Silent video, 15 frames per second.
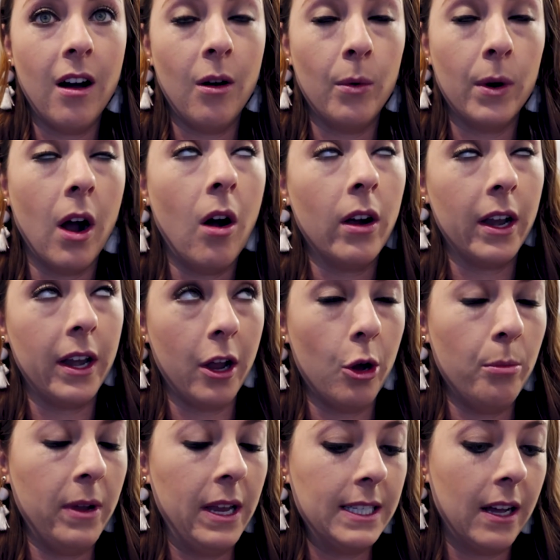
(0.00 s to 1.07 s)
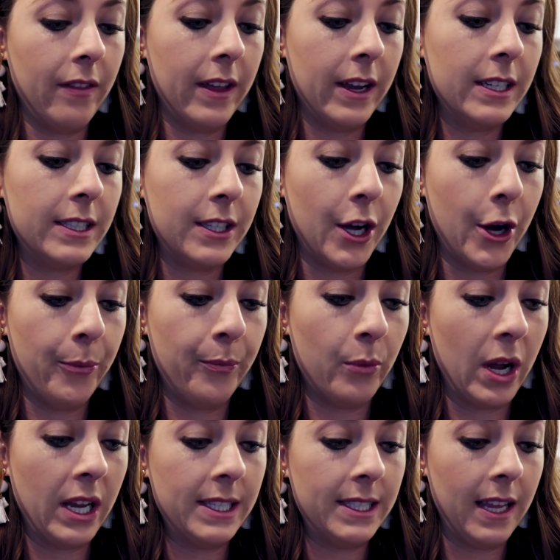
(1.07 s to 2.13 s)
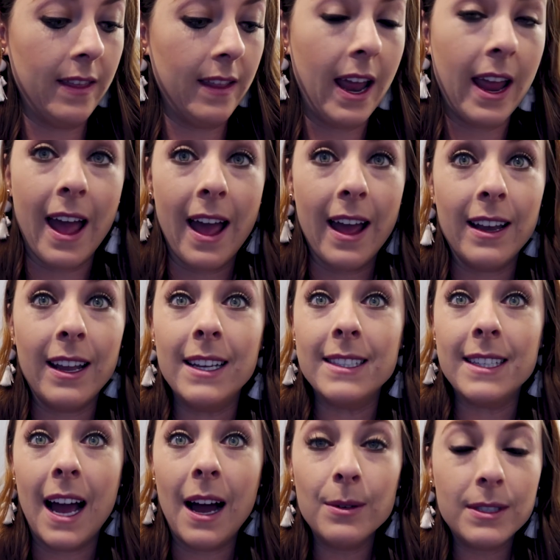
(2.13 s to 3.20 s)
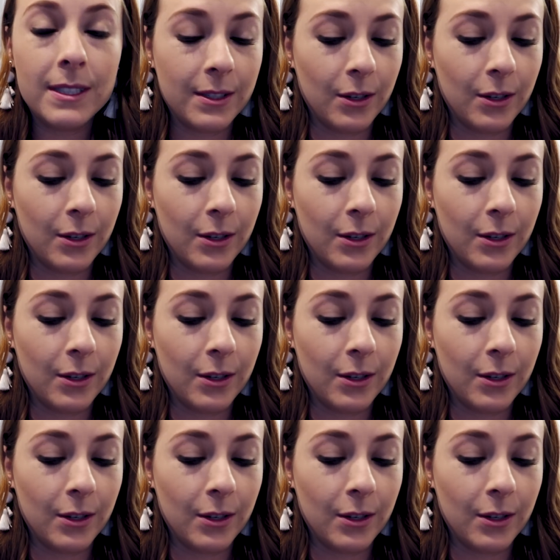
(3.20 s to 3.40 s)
we're all gonna go meet down there so and stay the night at his house.